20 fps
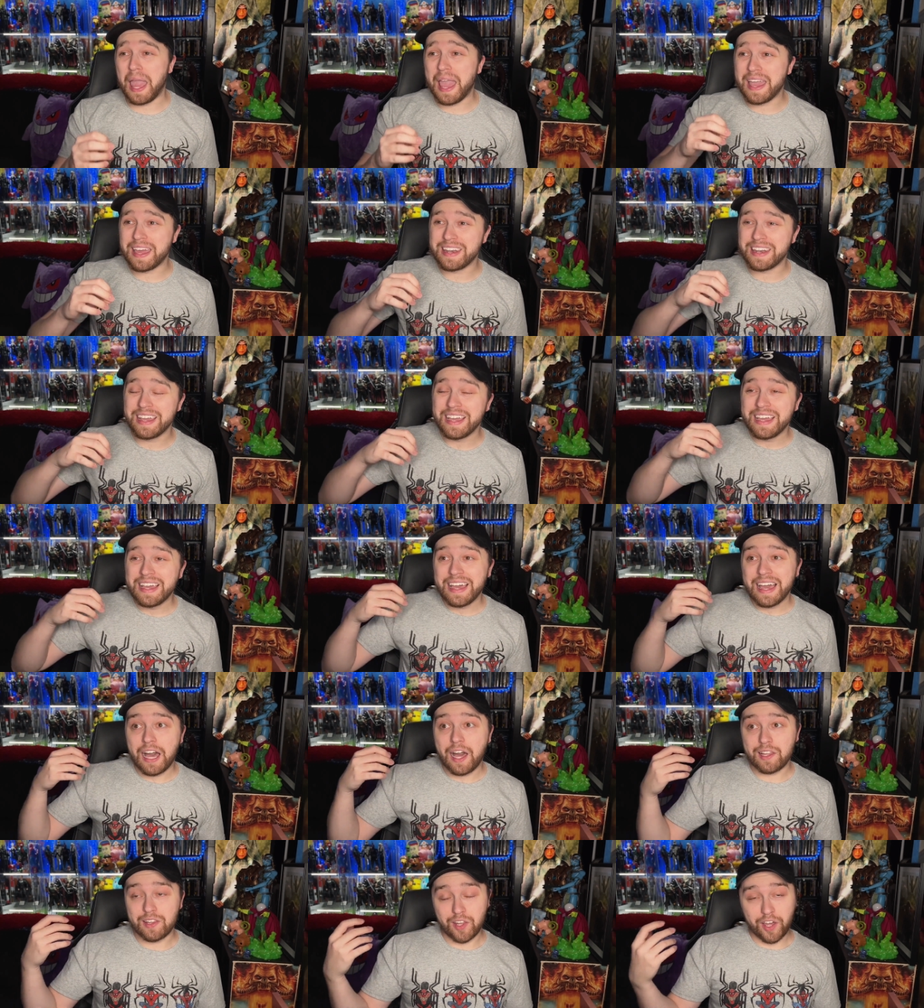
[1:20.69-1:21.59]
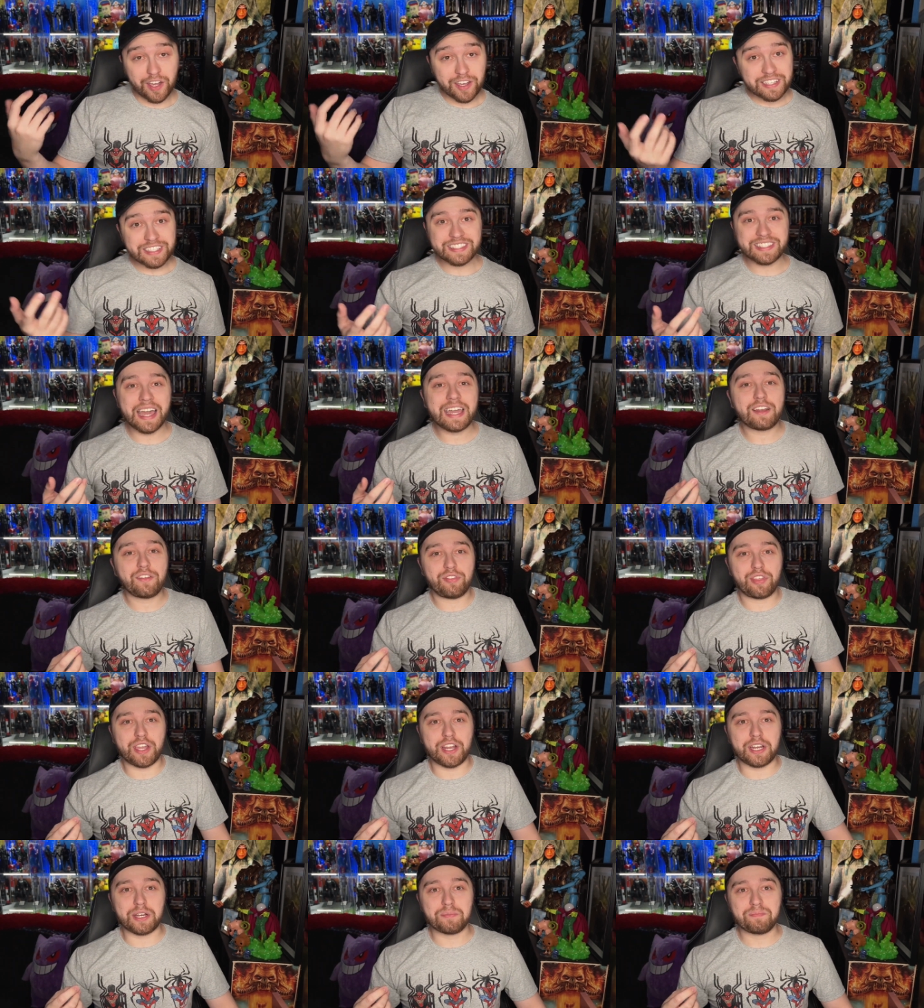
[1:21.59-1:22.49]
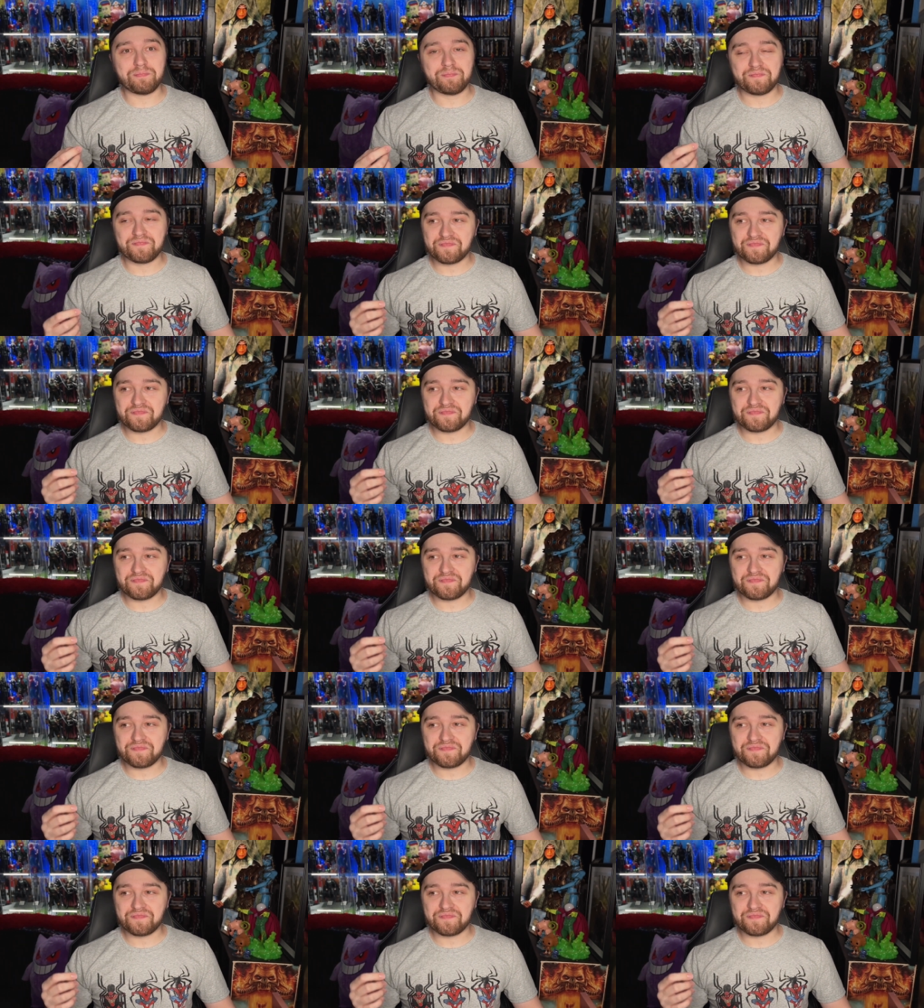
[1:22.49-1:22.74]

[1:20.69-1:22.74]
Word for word: And alongside of there